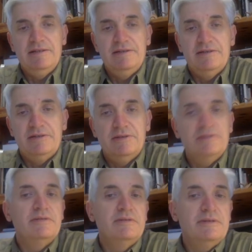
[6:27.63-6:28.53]

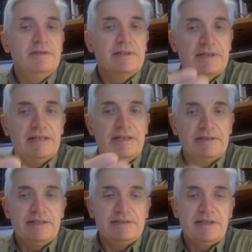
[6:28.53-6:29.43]
So again,
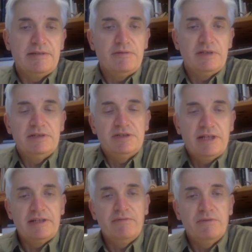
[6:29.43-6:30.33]
as I said, we can
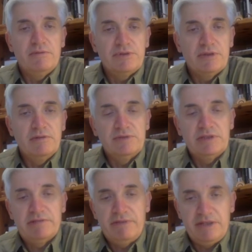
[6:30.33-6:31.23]
chart the evolution of
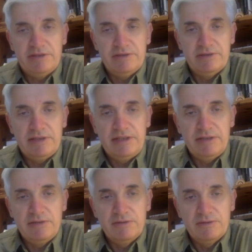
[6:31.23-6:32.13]
these fashions and
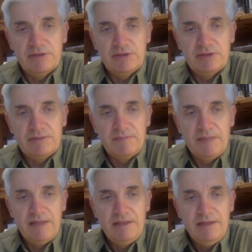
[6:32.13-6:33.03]
ideologies.
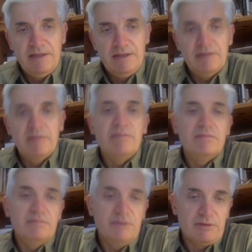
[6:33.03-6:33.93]

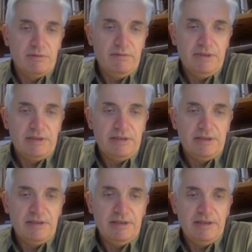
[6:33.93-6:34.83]

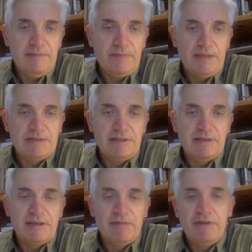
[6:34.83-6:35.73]
Moscovich is the
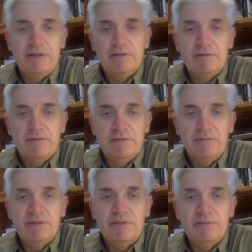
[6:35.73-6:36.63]
grandfather of a
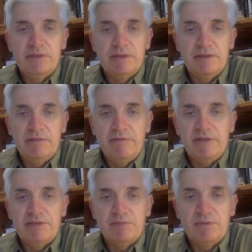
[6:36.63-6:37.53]
bigwig
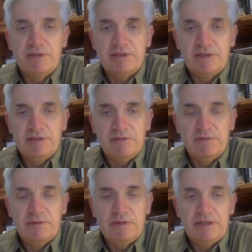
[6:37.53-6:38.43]
French politicians
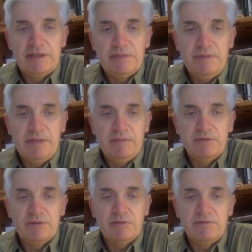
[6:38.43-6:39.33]
of nowadays, Pierre
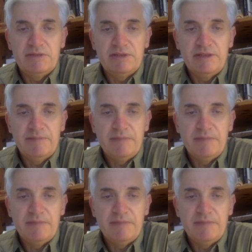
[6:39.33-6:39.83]
Moscovici.